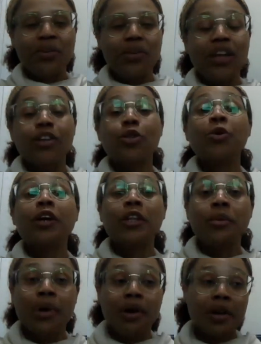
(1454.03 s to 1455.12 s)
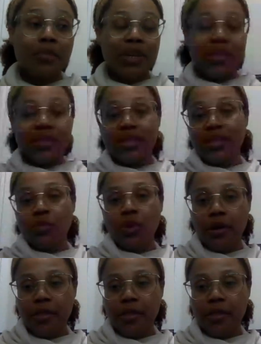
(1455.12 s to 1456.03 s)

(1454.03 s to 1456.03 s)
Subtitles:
That you look in the marketplace to see what